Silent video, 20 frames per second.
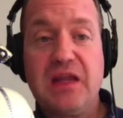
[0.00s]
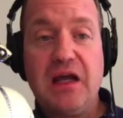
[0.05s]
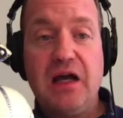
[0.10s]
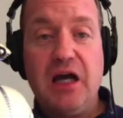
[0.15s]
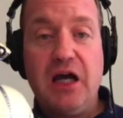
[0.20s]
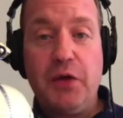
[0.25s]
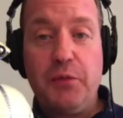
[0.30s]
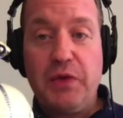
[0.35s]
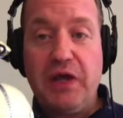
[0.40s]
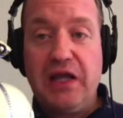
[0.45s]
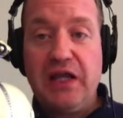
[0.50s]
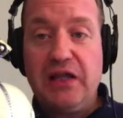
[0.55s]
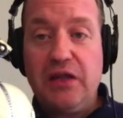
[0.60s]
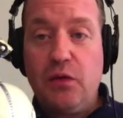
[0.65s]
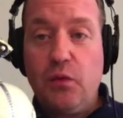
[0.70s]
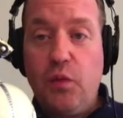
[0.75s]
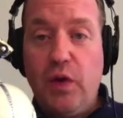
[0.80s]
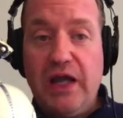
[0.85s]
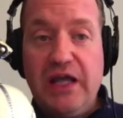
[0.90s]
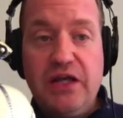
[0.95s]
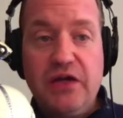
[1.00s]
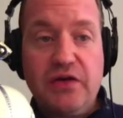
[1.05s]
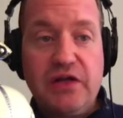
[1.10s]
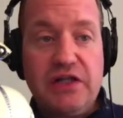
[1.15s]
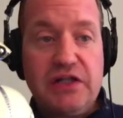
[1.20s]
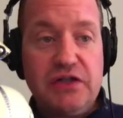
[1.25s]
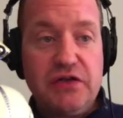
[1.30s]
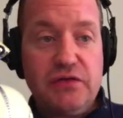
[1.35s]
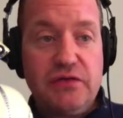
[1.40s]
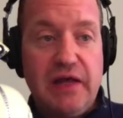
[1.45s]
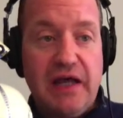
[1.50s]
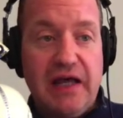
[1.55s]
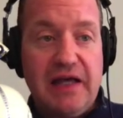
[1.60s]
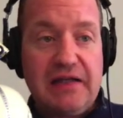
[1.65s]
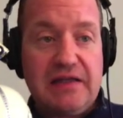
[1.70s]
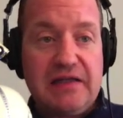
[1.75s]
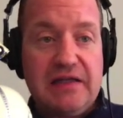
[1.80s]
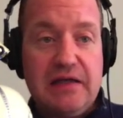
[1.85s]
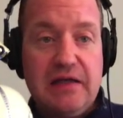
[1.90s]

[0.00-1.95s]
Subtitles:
and the way you can do that